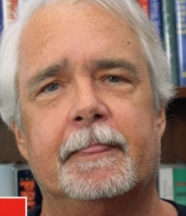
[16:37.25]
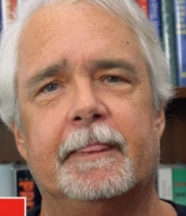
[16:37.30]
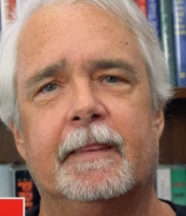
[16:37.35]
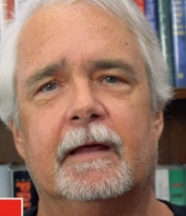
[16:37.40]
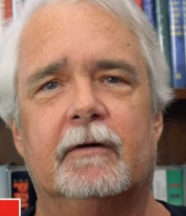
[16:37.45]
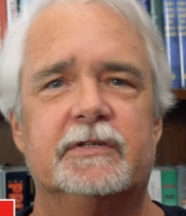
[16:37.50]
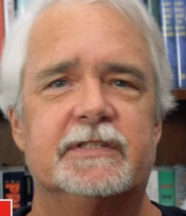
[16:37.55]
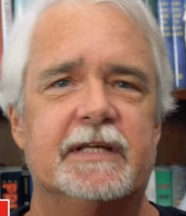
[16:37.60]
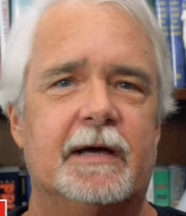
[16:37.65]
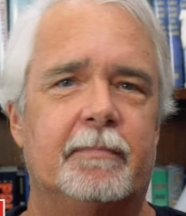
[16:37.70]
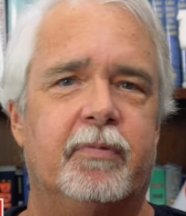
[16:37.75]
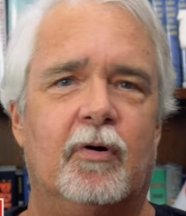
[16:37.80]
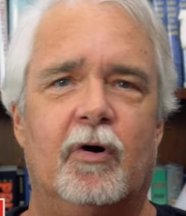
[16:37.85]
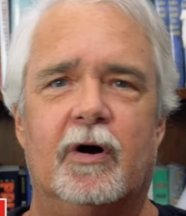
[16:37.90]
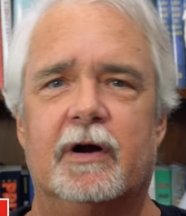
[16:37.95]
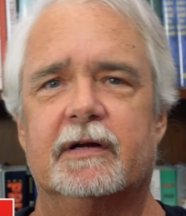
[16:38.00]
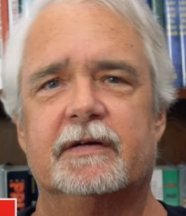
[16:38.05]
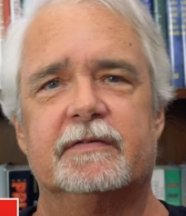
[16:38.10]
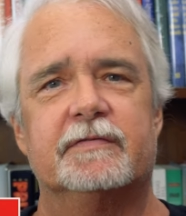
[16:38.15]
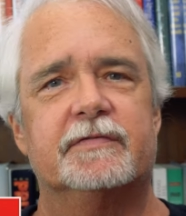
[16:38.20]
You know, was that
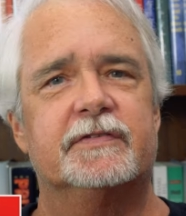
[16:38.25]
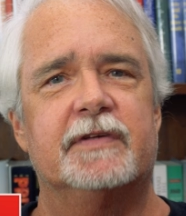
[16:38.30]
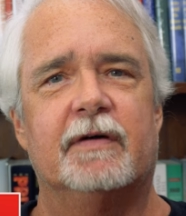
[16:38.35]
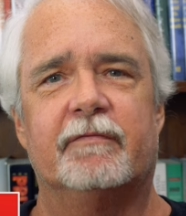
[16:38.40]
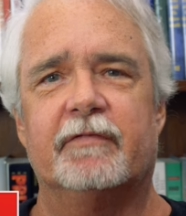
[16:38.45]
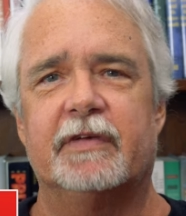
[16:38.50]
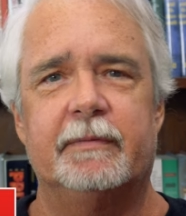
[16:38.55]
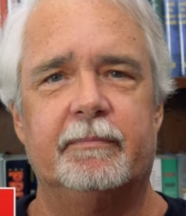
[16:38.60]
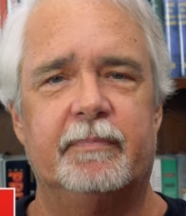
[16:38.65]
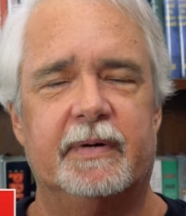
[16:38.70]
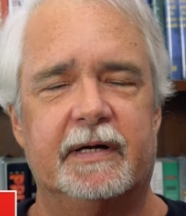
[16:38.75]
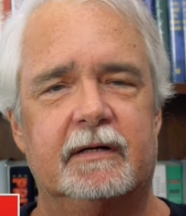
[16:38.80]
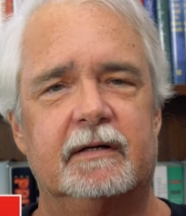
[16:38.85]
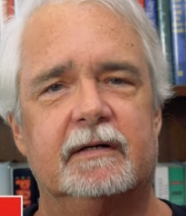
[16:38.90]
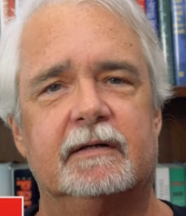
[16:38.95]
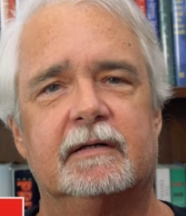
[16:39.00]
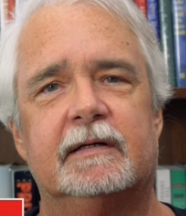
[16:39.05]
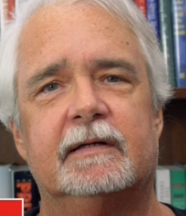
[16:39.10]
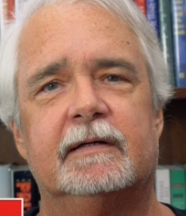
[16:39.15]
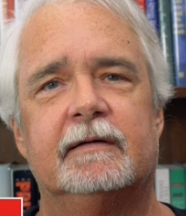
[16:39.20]
part of something
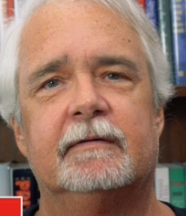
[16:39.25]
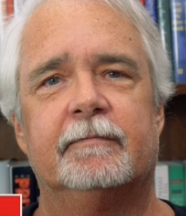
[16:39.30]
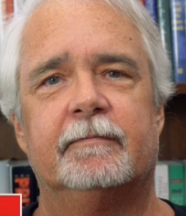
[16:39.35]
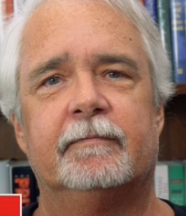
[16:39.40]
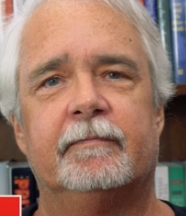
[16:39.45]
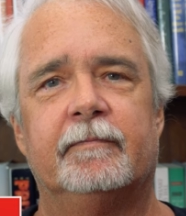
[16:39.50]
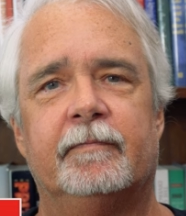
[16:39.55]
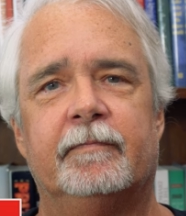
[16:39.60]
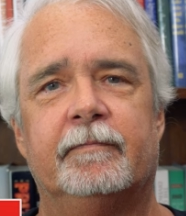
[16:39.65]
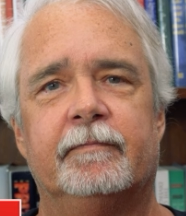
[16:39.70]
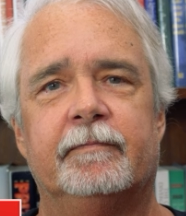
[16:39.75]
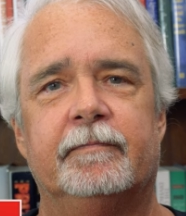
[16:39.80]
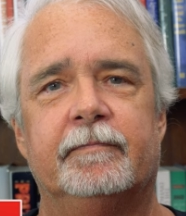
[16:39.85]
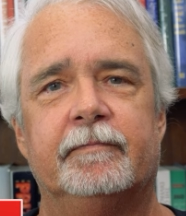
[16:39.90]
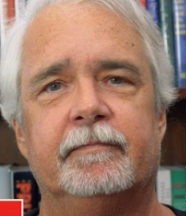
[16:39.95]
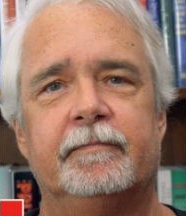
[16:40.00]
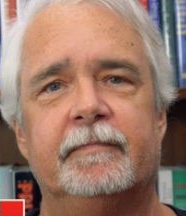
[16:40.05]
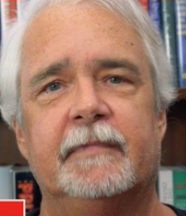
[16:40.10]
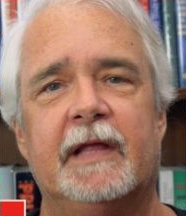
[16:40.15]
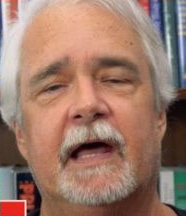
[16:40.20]
bigger?
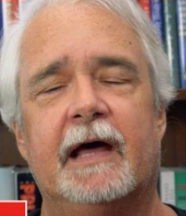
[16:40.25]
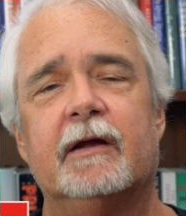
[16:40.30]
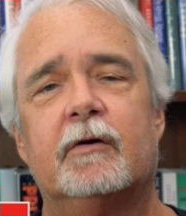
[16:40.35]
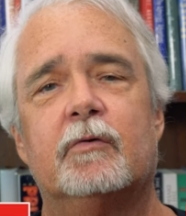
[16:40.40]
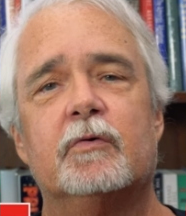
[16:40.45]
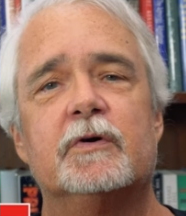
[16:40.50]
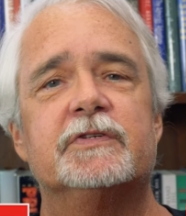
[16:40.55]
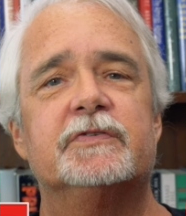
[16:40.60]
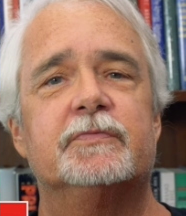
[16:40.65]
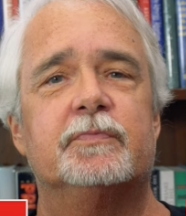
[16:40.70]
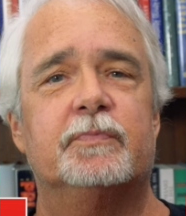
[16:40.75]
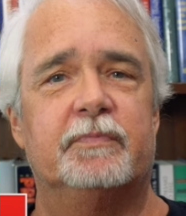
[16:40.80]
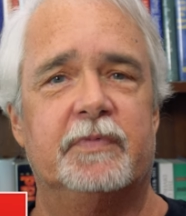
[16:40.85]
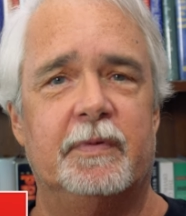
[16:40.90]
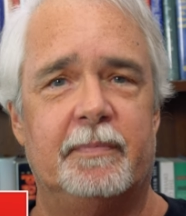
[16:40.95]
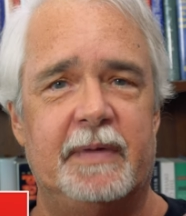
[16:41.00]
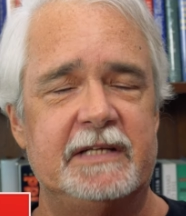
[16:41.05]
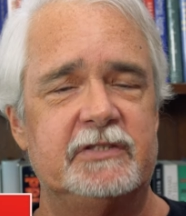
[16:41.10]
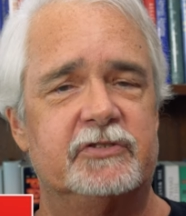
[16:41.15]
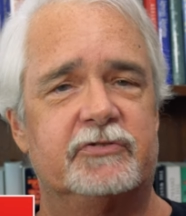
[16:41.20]
And of course,
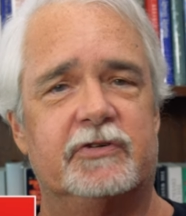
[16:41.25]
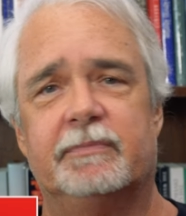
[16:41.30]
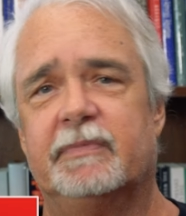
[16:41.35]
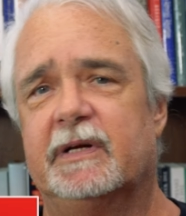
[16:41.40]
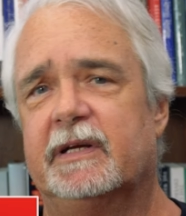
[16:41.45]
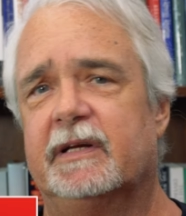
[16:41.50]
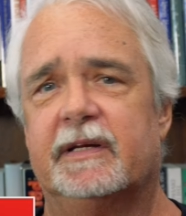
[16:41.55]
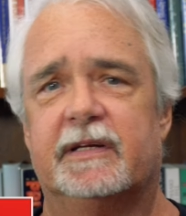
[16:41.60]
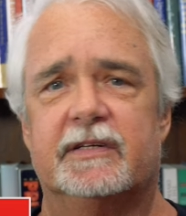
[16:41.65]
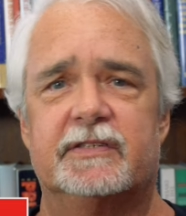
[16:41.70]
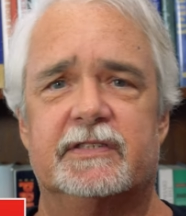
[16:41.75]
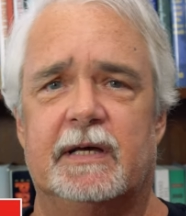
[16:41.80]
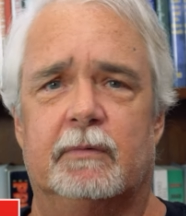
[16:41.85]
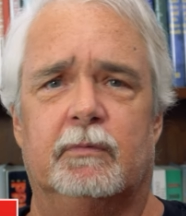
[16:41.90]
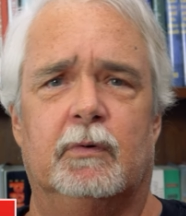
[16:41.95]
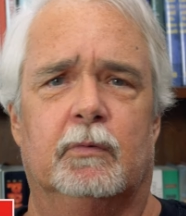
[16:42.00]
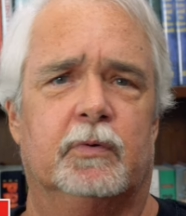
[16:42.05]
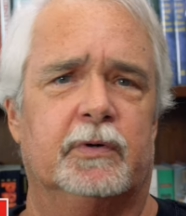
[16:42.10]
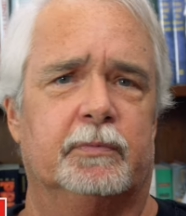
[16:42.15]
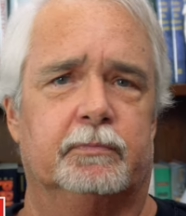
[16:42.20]
the mainstream media
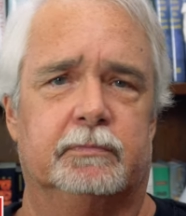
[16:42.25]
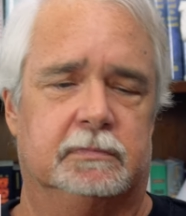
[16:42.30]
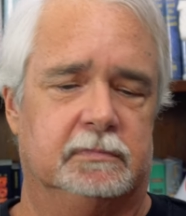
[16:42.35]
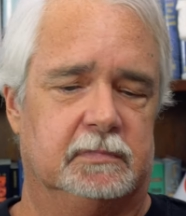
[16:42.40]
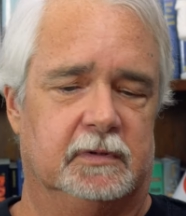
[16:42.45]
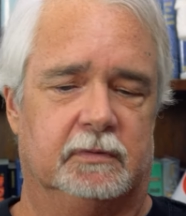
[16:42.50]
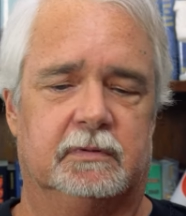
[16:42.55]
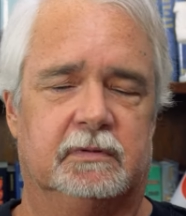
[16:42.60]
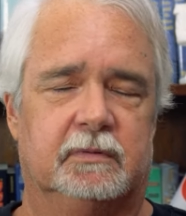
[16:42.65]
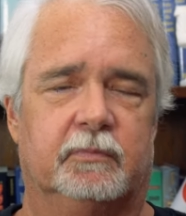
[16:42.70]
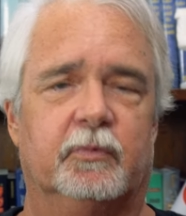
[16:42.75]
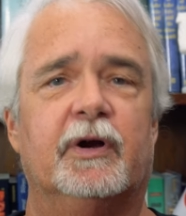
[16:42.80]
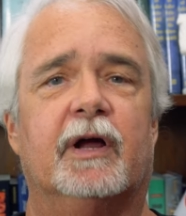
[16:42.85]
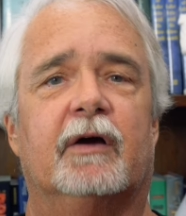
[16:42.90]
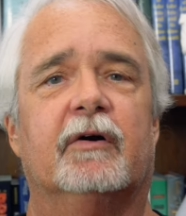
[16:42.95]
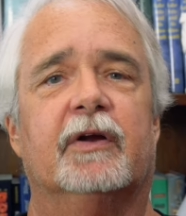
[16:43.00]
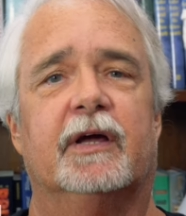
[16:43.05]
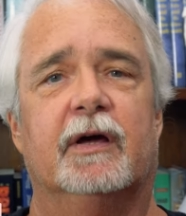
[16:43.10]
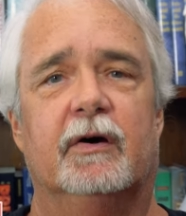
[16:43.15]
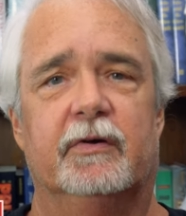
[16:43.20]
decided, well, we're, we're
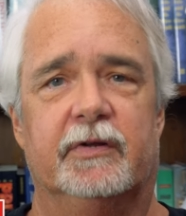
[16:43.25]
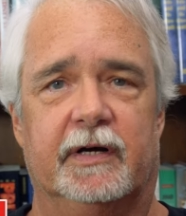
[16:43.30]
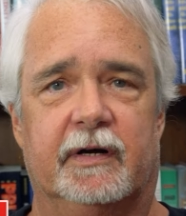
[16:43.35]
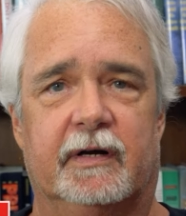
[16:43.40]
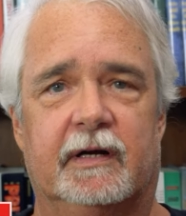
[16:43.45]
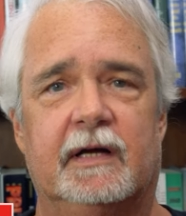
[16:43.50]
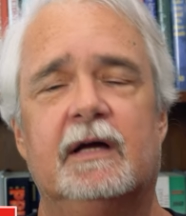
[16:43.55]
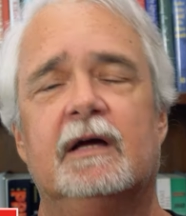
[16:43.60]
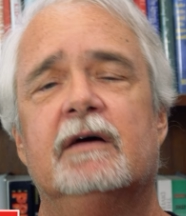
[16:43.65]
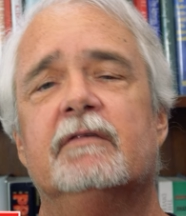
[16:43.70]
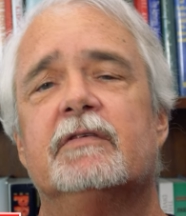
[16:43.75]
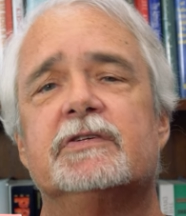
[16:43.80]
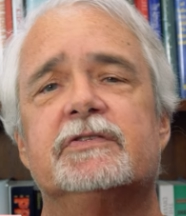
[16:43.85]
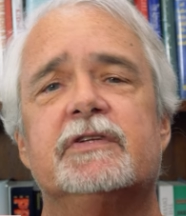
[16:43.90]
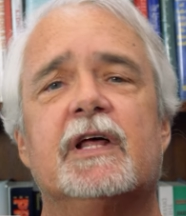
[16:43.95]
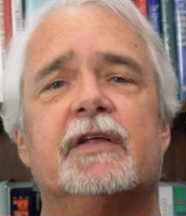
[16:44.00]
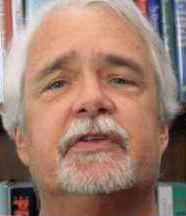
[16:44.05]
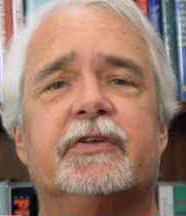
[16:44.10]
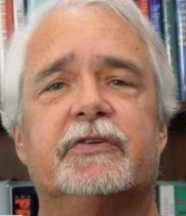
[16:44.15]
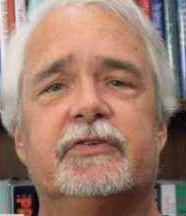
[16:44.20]
not going to go there. There's
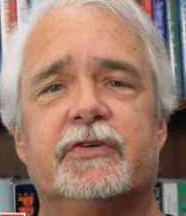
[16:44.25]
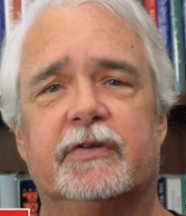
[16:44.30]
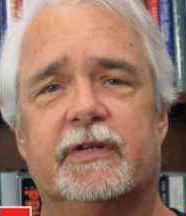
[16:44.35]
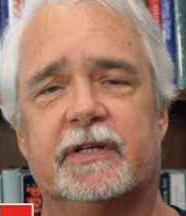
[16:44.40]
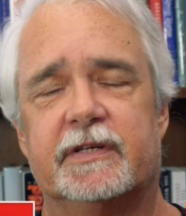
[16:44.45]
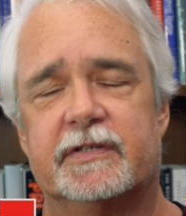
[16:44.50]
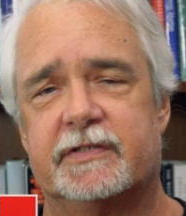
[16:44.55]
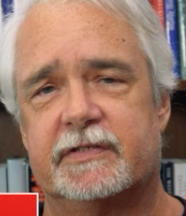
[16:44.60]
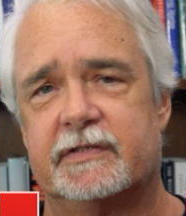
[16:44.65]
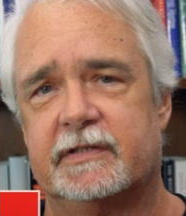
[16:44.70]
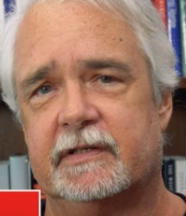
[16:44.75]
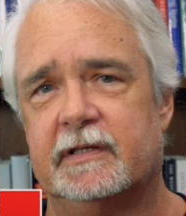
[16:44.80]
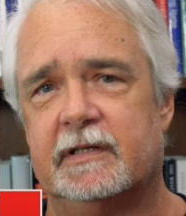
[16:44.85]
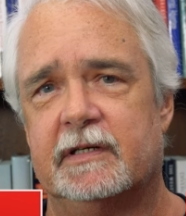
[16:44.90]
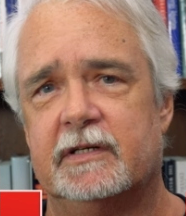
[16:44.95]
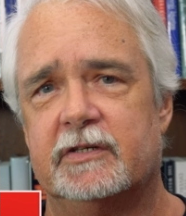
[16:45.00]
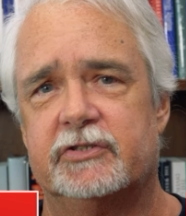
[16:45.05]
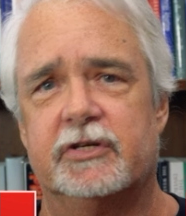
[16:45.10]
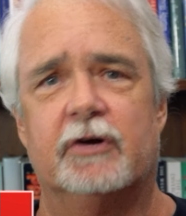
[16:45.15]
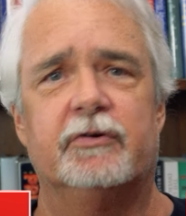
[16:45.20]
nothing to this.
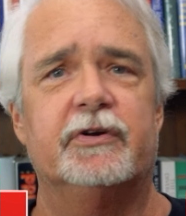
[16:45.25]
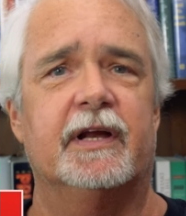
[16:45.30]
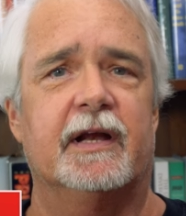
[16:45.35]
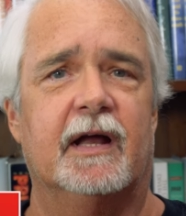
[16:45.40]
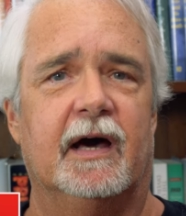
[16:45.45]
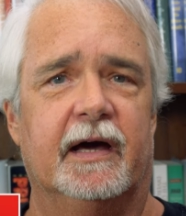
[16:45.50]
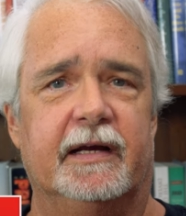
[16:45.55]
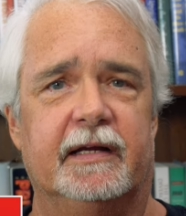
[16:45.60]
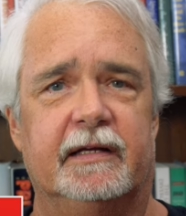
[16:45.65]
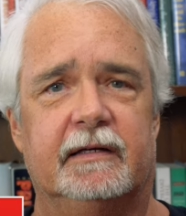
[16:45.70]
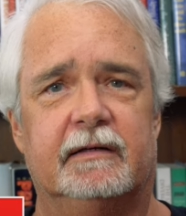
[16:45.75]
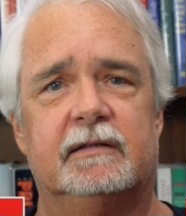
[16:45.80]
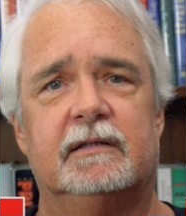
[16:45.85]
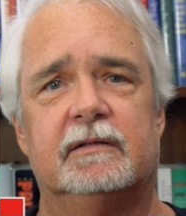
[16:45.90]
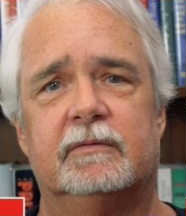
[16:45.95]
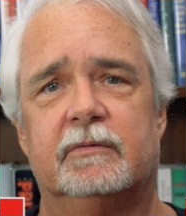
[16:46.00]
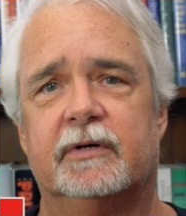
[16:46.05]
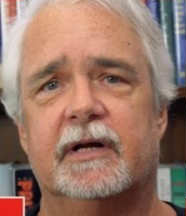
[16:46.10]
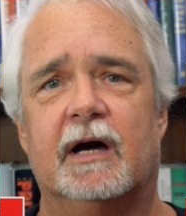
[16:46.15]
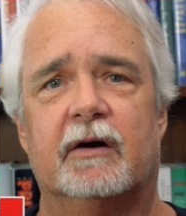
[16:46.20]
Joe denied it.
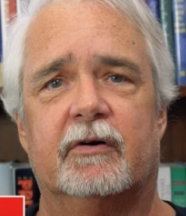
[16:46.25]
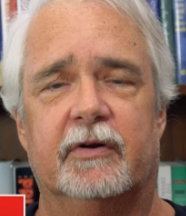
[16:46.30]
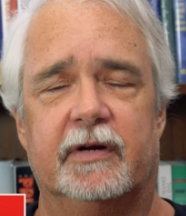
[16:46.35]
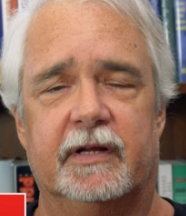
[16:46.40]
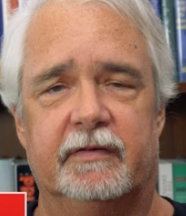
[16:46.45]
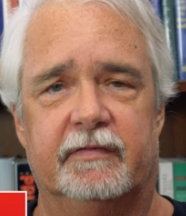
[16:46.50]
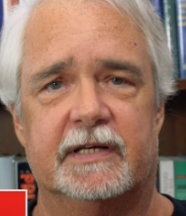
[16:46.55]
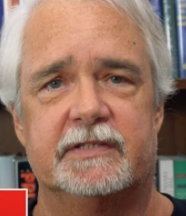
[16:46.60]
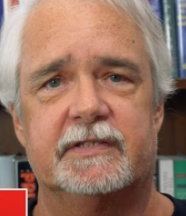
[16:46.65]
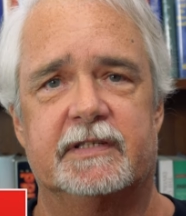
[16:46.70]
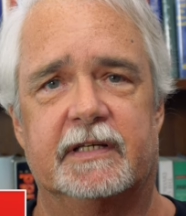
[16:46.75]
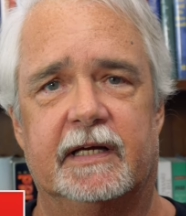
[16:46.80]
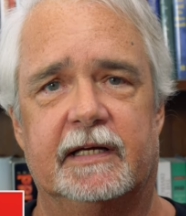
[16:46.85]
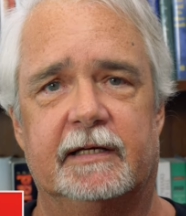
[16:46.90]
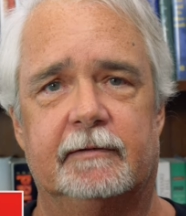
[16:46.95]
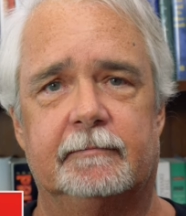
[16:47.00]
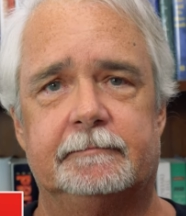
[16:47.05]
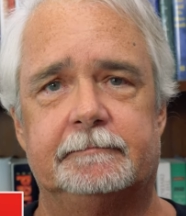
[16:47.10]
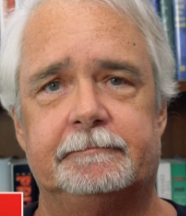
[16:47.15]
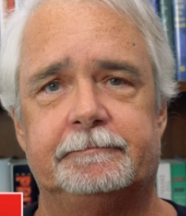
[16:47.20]
We're not going to
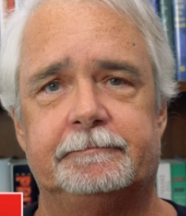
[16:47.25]
investigate.